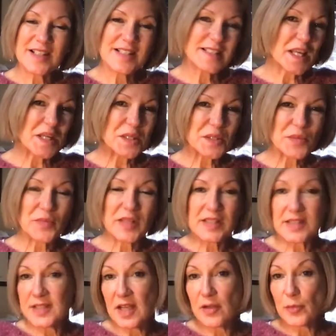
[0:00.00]
sent it to me in
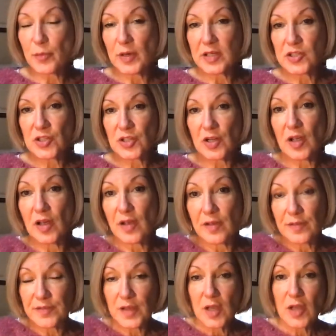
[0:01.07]
celebration
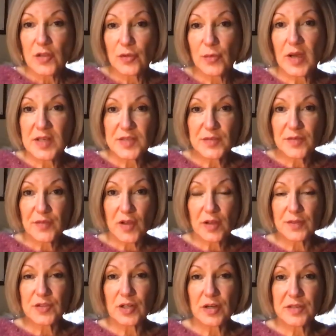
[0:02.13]
of the rise and fall
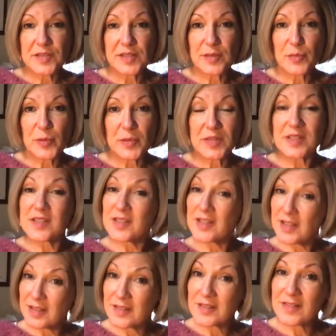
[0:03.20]
of Charles Lindbergh's
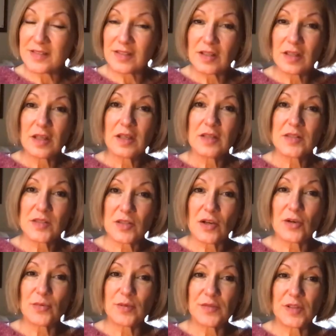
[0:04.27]

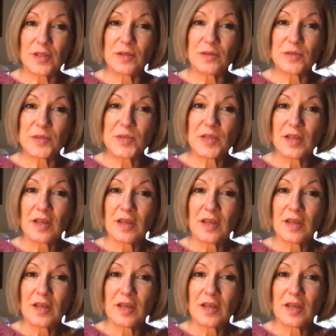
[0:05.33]
six-starred reviews.